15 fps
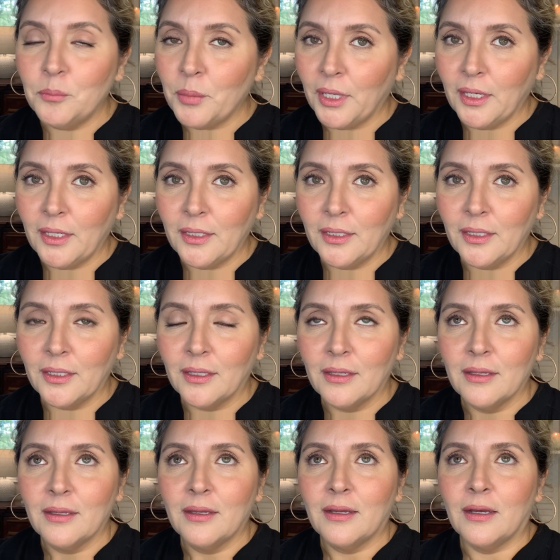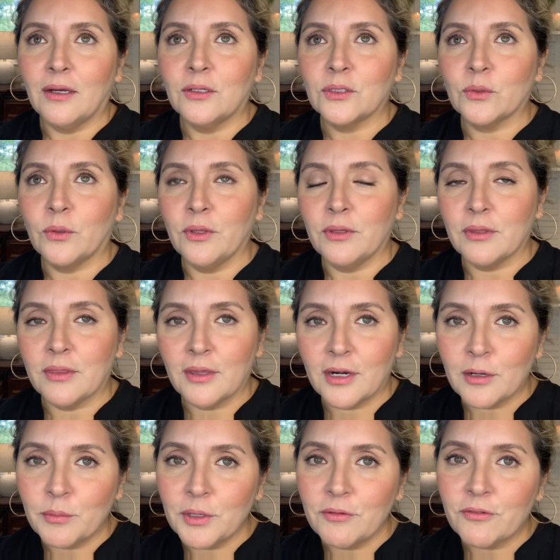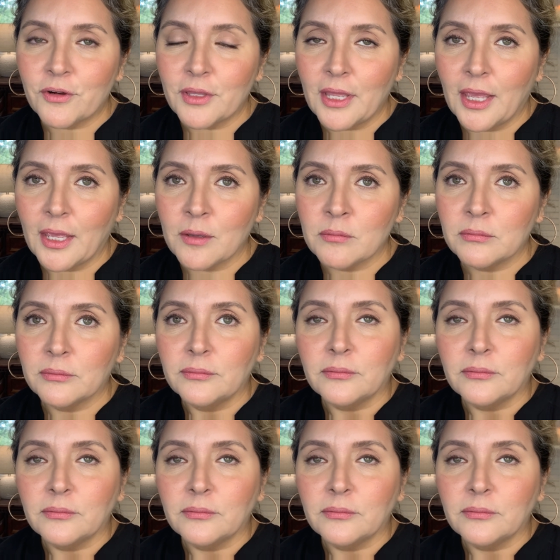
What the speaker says: pain. I was going to therapy for that.